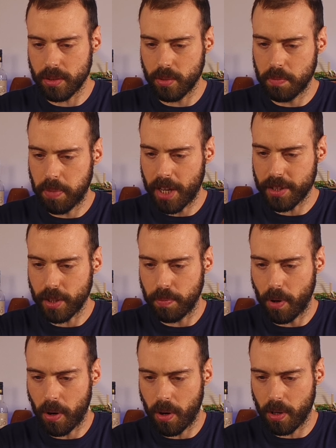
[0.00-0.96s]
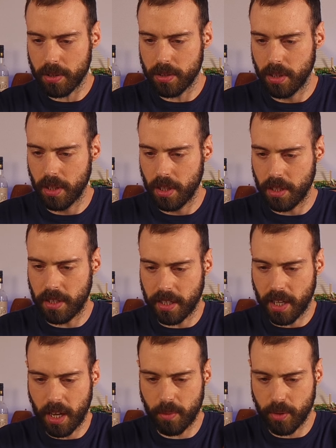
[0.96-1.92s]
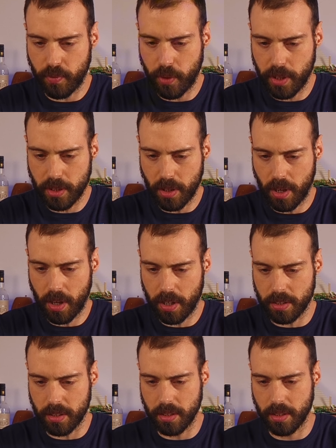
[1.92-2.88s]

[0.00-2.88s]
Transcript: with better boards, and they come with free toys!